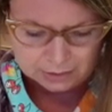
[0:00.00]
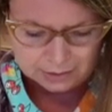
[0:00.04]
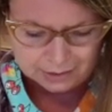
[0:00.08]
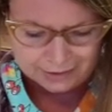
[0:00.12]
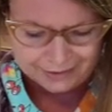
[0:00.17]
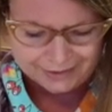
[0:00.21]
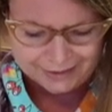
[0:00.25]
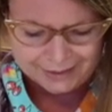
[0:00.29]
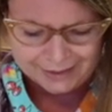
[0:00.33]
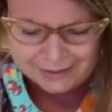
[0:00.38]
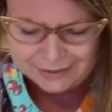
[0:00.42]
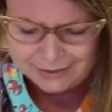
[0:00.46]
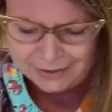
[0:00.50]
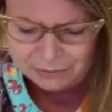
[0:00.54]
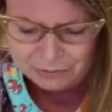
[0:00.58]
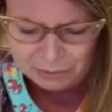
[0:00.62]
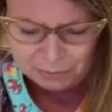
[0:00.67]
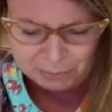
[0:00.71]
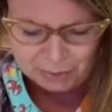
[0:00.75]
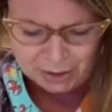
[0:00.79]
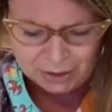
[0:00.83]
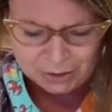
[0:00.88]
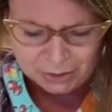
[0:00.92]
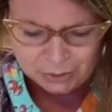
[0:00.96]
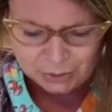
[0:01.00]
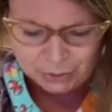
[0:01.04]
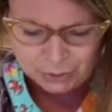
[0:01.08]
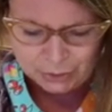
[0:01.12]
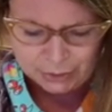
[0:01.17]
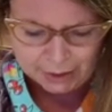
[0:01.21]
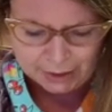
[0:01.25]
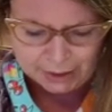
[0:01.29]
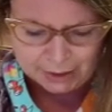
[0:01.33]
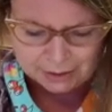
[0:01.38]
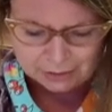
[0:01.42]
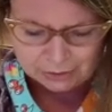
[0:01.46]
"I can't even make a
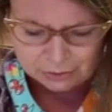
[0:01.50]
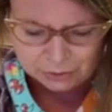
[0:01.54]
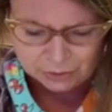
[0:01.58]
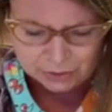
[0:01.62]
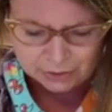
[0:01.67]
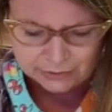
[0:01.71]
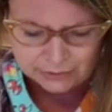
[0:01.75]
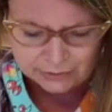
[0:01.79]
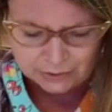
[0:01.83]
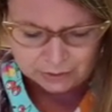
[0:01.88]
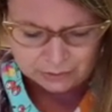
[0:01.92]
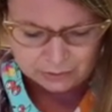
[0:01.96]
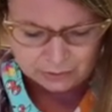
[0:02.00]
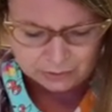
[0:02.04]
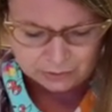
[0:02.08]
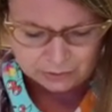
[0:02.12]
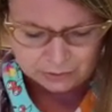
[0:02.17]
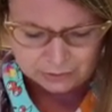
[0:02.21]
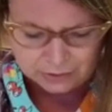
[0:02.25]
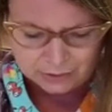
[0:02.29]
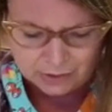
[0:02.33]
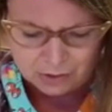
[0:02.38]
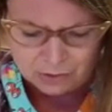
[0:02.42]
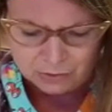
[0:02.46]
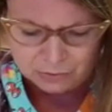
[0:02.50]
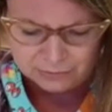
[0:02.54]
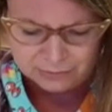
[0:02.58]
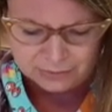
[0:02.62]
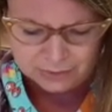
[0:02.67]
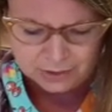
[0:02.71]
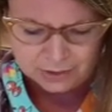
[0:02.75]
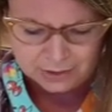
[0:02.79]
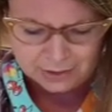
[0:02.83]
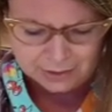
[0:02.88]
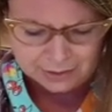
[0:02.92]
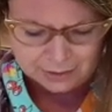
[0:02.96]
crane," she said to herself.
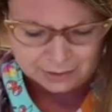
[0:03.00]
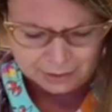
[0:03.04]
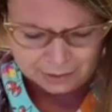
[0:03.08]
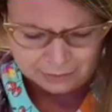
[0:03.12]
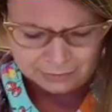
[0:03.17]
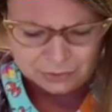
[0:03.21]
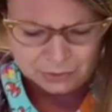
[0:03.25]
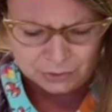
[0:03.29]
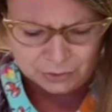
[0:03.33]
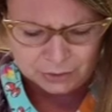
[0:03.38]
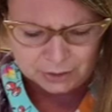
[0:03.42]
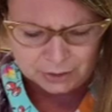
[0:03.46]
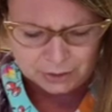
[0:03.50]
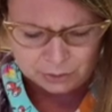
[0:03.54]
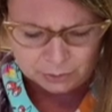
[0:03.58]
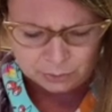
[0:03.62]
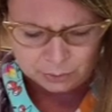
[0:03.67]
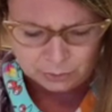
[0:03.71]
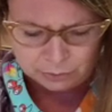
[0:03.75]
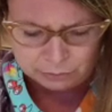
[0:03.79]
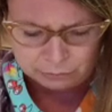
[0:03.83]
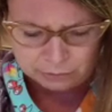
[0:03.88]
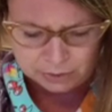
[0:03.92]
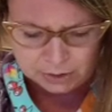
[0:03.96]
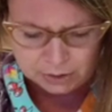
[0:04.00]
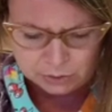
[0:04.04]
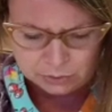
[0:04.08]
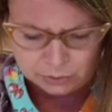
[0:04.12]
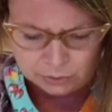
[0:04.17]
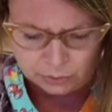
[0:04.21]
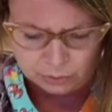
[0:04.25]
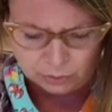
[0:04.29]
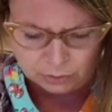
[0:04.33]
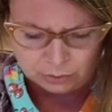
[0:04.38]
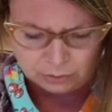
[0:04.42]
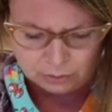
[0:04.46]
"I've turned into a real
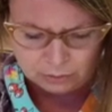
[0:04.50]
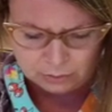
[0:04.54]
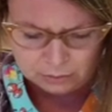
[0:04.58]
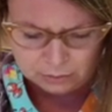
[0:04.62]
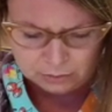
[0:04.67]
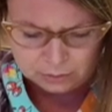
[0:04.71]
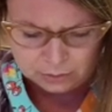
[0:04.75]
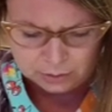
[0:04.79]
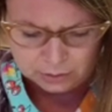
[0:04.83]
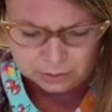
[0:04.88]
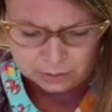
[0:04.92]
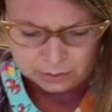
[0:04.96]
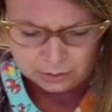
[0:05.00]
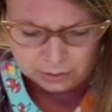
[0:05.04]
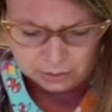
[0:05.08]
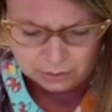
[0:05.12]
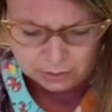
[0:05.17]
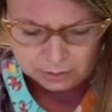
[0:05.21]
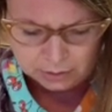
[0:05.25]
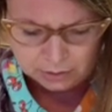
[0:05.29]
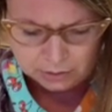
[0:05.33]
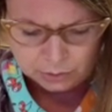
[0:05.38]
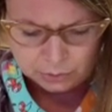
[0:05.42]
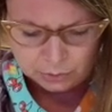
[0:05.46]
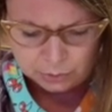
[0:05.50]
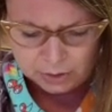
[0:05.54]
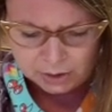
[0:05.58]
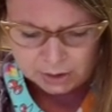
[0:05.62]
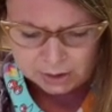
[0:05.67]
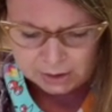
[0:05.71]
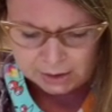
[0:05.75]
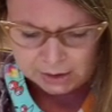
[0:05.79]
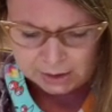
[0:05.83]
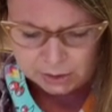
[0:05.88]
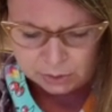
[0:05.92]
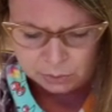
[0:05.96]
turtle."
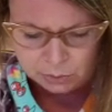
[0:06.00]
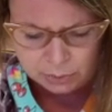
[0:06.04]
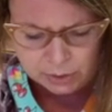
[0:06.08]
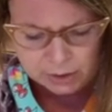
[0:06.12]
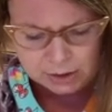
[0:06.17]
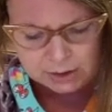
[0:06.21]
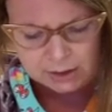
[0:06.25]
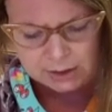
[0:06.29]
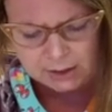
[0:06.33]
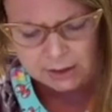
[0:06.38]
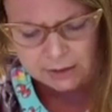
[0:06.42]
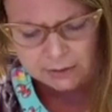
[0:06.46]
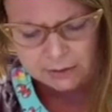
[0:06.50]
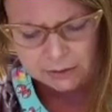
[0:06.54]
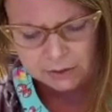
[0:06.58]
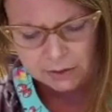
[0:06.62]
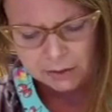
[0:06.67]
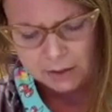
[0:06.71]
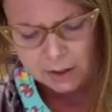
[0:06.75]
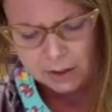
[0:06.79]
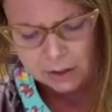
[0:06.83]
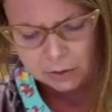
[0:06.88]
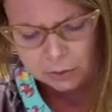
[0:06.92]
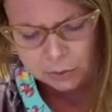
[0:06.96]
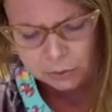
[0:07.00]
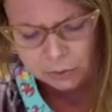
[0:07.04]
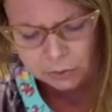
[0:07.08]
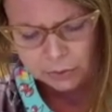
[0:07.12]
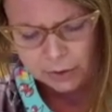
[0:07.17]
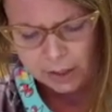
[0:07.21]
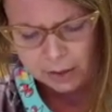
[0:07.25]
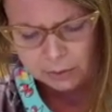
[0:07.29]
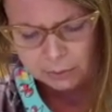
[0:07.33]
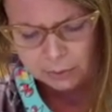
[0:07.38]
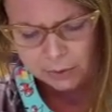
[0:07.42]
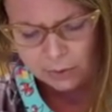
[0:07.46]
Quickly, Sadako
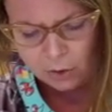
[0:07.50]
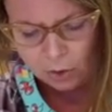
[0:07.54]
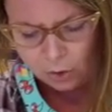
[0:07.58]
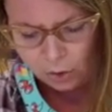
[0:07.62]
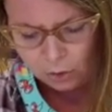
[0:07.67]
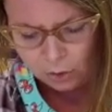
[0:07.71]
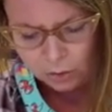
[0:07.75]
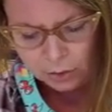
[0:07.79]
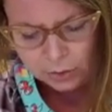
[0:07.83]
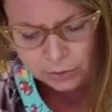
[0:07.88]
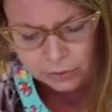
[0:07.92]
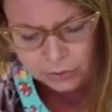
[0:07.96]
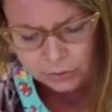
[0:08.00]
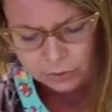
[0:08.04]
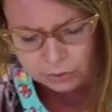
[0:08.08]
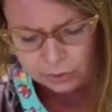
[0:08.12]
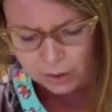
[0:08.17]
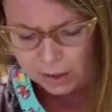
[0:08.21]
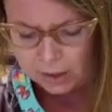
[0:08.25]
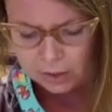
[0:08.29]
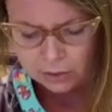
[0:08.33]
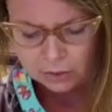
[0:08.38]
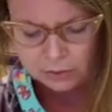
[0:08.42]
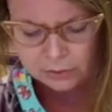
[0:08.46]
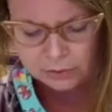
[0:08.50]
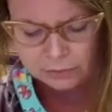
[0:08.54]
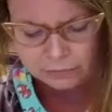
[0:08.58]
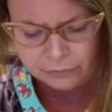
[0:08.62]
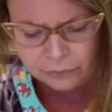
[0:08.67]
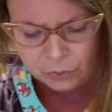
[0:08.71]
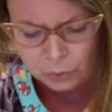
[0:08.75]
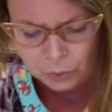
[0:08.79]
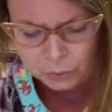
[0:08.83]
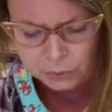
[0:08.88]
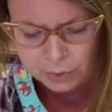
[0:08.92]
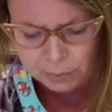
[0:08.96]
tried with all her strength to
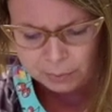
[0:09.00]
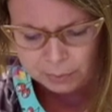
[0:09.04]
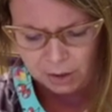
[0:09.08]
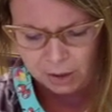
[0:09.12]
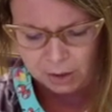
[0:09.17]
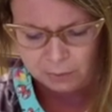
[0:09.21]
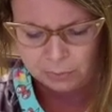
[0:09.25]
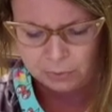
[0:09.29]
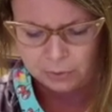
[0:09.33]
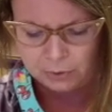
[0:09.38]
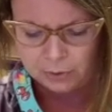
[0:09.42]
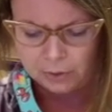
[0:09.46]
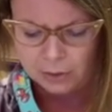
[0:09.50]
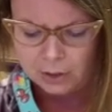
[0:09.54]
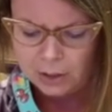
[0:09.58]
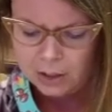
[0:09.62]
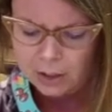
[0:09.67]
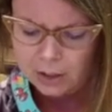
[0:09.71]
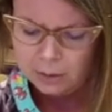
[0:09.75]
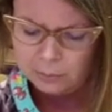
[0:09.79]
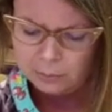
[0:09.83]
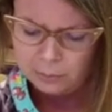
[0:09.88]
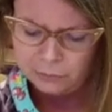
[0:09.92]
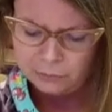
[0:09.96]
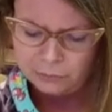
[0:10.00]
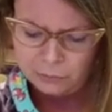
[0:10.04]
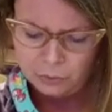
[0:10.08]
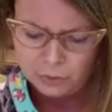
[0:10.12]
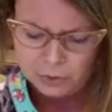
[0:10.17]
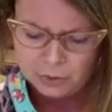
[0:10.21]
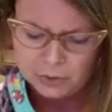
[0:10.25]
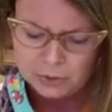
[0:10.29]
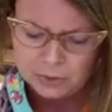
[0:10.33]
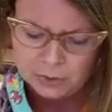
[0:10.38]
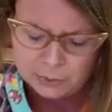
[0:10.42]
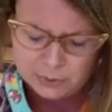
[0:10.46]
fold the paper before
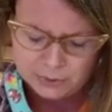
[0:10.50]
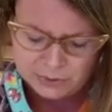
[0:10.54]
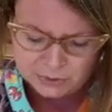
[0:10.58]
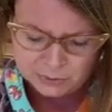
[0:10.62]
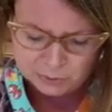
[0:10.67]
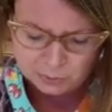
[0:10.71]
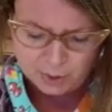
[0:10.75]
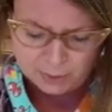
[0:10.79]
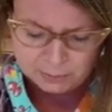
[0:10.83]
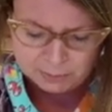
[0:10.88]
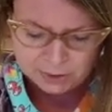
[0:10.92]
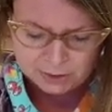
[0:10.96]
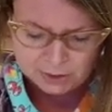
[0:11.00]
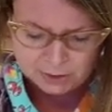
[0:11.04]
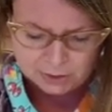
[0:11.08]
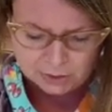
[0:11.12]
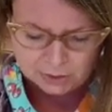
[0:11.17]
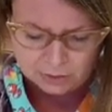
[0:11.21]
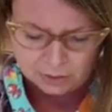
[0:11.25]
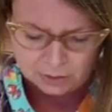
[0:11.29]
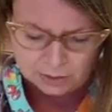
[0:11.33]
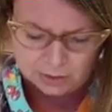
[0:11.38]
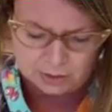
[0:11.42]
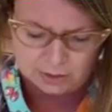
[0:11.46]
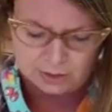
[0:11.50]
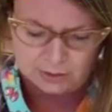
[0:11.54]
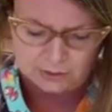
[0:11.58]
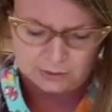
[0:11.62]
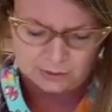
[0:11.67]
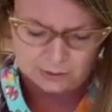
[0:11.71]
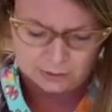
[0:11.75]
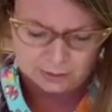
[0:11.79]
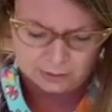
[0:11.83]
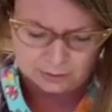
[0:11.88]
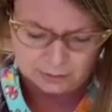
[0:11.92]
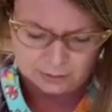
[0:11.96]
she was swept into
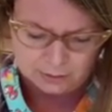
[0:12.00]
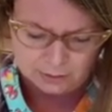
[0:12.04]
darkness.